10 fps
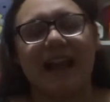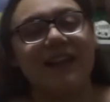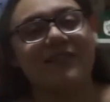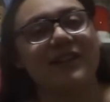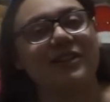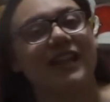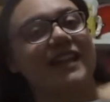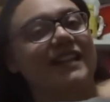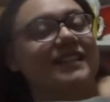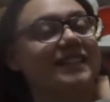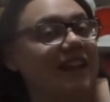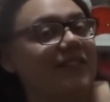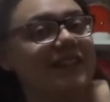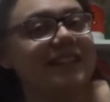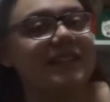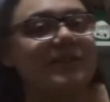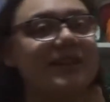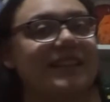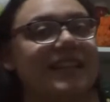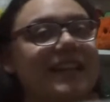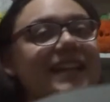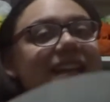I feel like it's definitely worth it.